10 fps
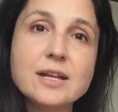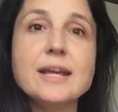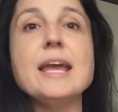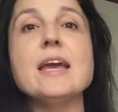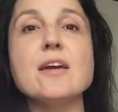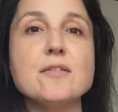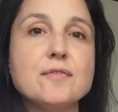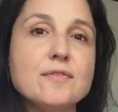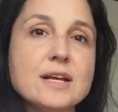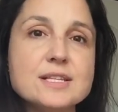
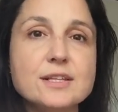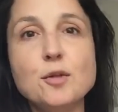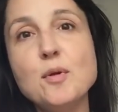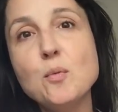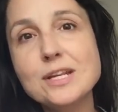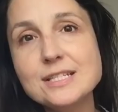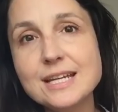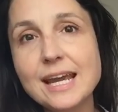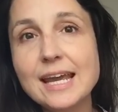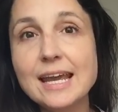If it's a little bit
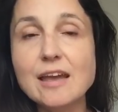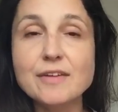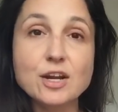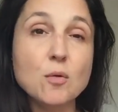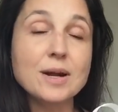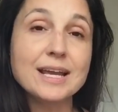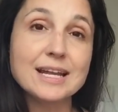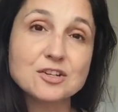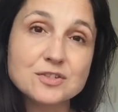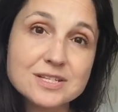windy, if I don't want to get
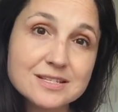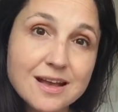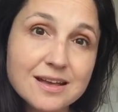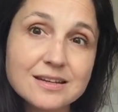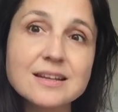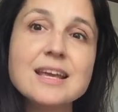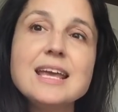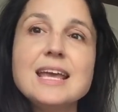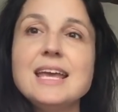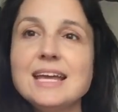extra sun,
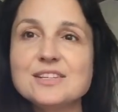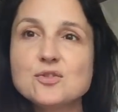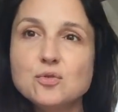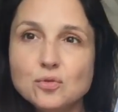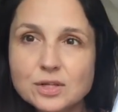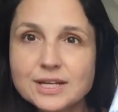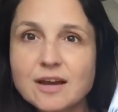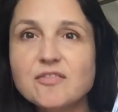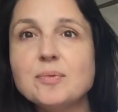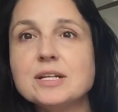it's cool
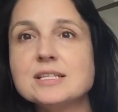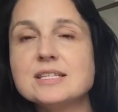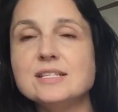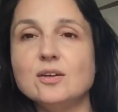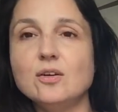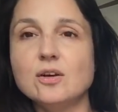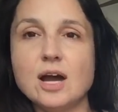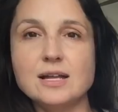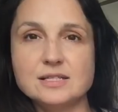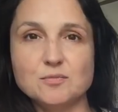enough, but it's still
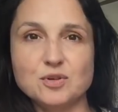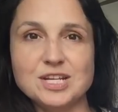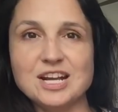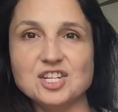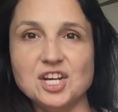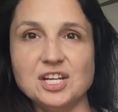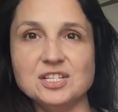got some protection.